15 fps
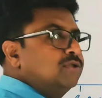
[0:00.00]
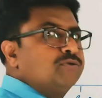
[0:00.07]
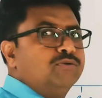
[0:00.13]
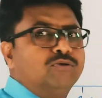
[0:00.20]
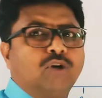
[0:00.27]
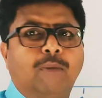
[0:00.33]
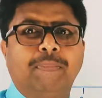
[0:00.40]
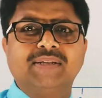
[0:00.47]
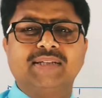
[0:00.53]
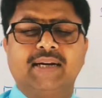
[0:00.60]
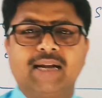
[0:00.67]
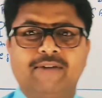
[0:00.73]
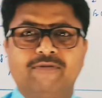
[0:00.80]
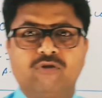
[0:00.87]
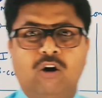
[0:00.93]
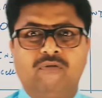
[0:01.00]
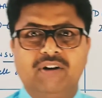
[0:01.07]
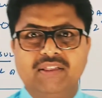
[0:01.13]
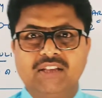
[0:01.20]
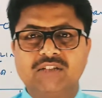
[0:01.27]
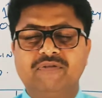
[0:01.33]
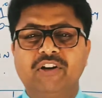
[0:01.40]
2 topics that I have
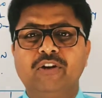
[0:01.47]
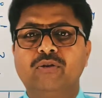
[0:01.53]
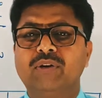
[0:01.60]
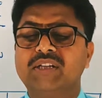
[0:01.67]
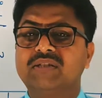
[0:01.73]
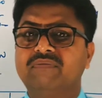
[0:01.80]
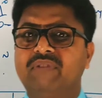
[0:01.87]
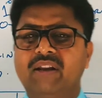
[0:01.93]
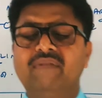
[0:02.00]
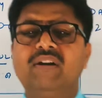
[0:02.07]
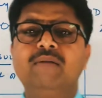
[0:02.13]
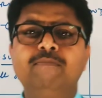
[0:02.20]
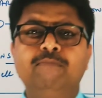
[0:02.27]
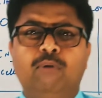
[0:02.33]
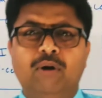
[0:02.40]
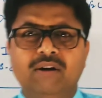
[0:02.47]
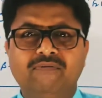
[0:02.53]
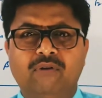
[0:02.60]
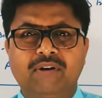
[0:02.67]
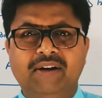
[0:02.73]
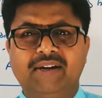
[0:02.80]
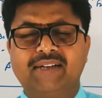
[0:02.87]
covered in this video is very, very important
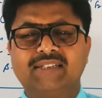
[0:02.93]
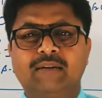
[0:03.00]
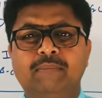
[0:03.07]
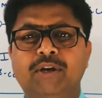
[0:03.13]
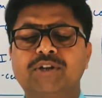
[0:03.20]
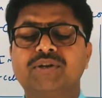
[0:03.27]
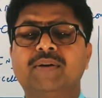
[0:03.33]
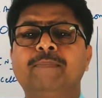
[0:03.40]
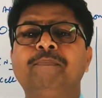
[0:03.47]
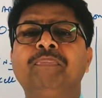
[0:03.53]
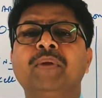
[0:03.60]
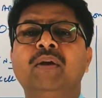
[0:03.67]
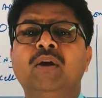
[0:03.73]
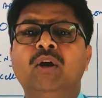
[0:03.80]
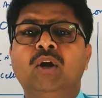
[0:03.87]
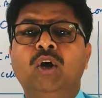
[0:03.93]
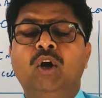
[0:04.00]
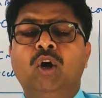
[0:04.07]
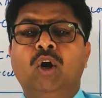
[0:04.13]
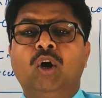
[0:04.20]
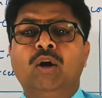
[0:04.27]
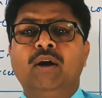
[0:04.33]
for NEET examination.
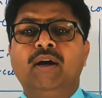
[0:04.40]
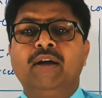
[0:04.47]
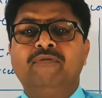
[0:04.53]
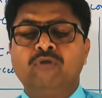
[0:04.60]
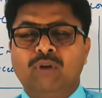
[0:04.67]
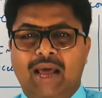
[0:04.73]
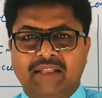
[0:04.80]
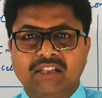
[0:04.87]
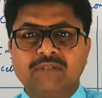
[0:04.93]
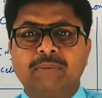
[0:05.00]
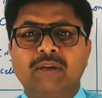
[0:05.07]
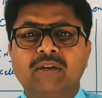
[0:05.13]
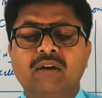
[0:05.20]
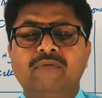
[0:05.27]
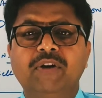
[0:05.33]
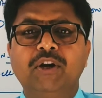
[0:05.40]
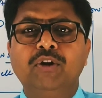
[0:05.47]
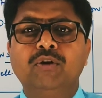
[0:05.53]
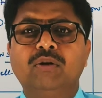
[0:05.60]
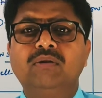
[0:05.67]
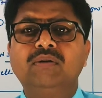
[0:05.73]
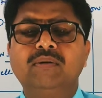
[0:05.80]
If you like this particular
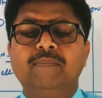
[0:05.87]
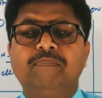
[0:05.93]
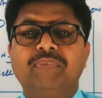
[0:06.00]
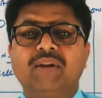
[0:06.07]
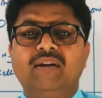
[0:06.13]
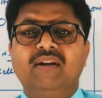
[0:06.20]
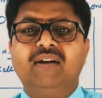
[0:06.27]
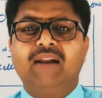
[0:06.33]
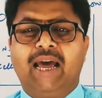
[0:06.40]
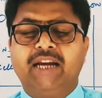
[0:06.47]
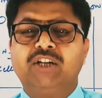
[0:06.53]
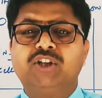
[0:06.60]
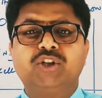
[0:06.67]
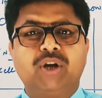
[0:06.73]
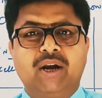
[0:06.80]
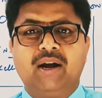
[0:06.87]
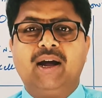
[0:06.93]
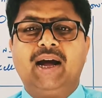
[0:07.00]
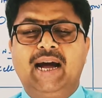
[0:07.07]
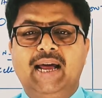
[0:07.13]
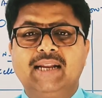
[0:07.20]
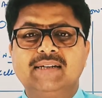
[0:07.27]
video, like,
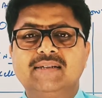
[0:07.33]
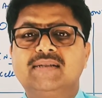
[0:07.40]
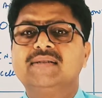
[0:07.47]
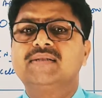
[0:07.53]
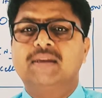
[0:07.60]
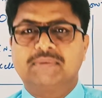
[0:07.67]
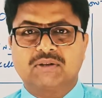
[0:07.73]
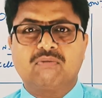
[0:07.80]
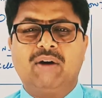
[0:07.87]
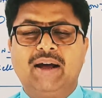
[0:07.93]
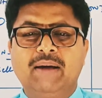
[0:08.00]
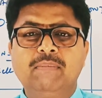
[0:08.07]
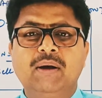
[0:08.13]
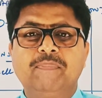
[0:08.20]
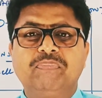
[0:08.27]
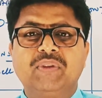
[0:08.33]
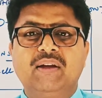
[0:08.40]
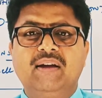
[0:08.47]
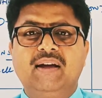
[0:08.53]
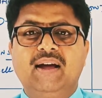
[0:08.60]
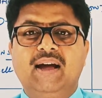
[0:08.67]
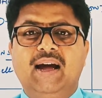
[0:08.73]
share and subscribe,
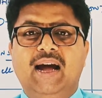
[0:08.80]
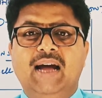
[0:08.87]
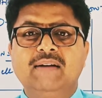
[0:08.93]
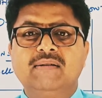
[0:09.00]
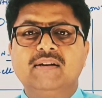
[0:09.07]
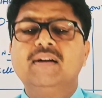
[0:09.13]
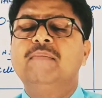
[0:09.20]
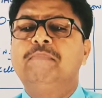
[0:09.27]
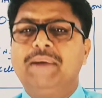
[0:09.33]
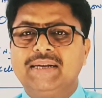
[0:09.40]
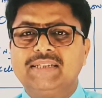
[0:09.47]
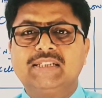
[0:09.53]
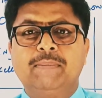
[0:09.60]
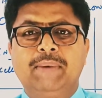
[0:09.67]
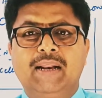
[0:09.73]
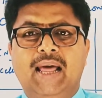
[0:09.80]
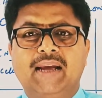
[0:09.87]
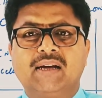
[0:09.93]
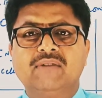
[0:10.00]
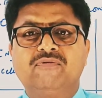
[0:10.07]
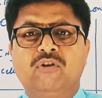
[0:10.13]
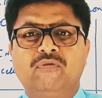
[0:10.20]
and press the bell
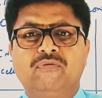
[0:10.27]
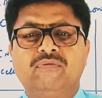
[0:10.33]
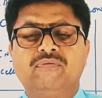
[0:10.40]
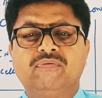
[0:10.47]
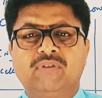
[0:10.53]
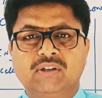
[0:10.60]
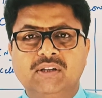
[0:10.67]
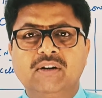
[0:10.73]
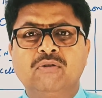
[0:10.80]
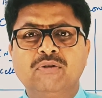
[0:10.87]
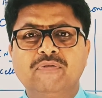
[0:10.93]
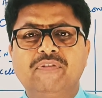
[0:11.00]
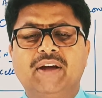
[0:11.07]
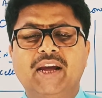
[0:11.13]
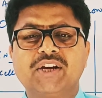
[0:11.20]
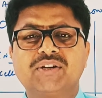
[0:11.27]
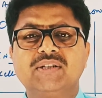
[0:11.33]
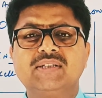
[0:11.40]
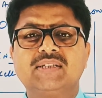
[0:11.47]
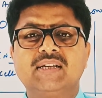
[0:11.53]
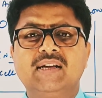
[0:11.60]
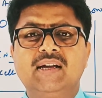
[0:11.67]
icon for further
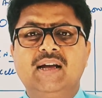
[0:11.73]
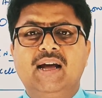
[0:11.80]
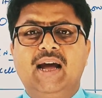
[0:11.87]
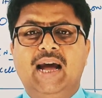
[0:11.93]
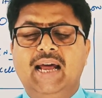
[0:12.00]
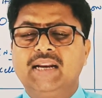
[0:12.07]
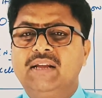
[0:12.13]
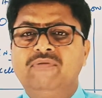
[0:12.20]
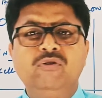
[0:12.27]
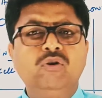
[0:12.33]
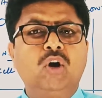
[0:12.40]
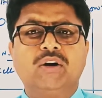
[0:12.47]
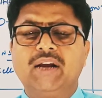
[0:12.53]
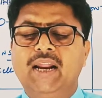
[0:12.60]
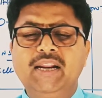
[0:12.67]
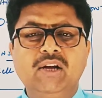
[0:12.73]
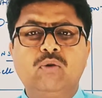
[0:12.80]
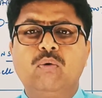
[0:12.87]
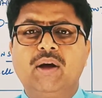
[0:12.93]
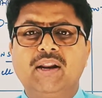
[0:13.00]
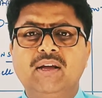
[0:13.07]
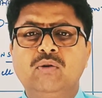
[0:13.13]
notifications. And if you got any
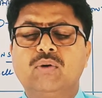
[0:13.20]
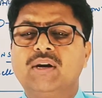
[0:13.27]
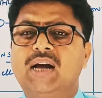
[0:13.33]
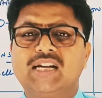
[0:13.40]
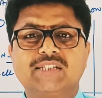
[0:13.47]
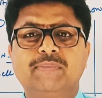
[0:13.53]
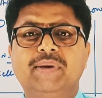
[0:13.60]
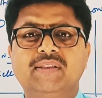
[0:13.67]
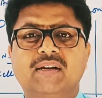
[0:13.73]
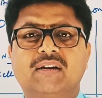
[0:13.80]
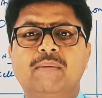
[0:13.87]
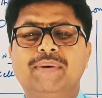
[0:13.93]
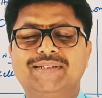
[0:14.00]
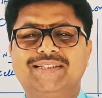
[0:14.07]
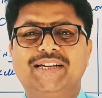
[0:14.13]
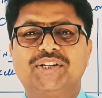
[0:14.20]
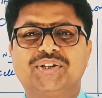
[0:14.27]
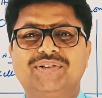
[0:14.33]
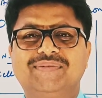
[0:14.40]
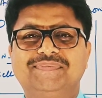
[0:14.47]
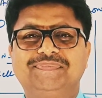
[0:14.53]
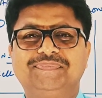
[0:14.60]
query, you can ask me in the comment
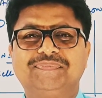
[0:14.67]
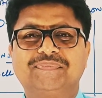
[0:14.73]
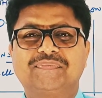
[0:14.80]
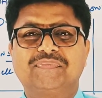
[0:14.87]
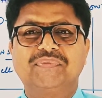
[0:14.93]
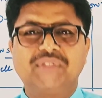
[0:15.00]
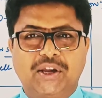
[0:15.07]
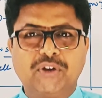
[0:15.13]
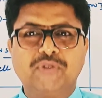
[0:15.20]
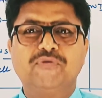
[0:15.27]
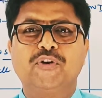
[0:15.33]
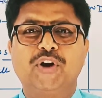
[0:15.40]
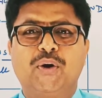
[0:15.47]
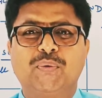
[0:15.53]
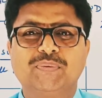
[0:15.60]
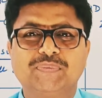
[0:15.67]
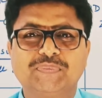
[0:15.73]
section. Thank you for now.